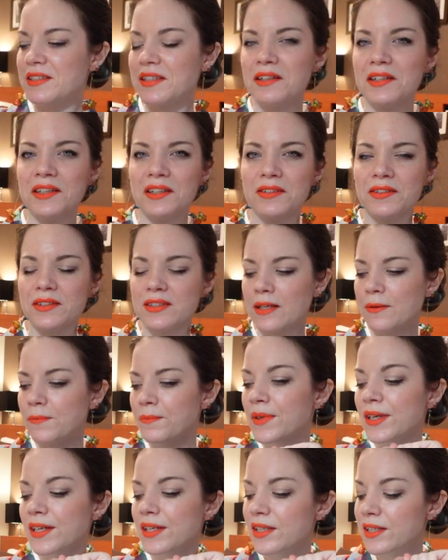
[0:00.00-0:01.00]
style
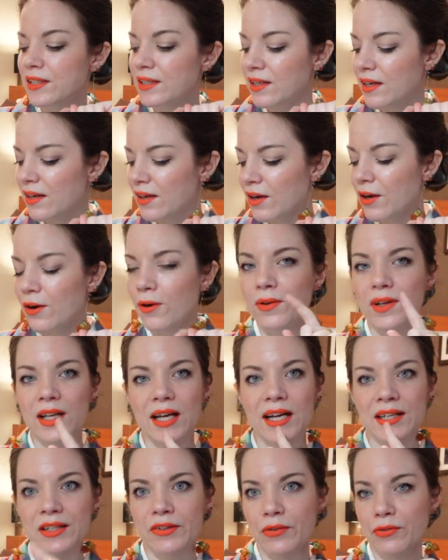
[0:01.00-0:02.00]
somewhere
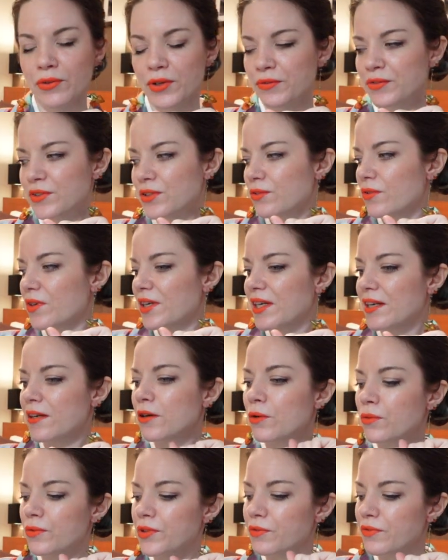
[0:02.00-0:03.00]
online in a thrift store, I can
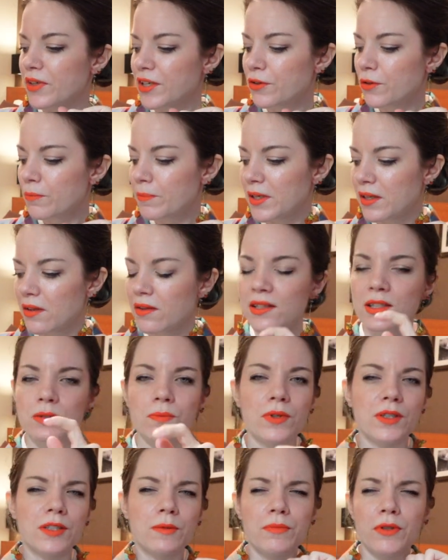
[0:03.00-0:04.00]
only recommend.
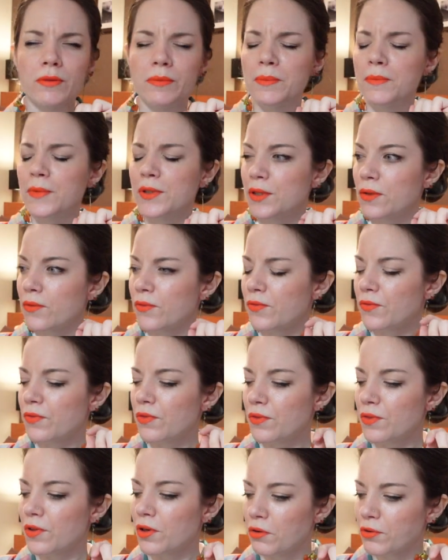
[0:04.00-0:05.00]
This was probably one of
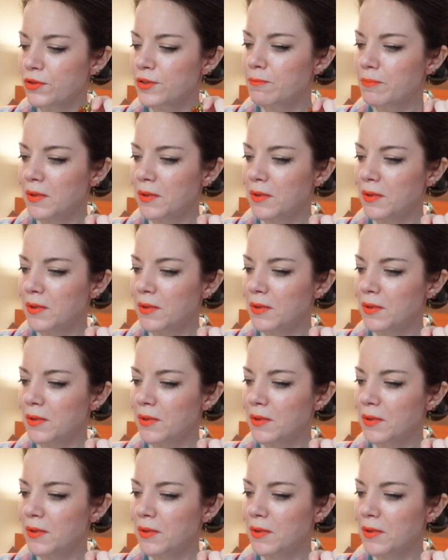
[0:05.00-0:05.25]
those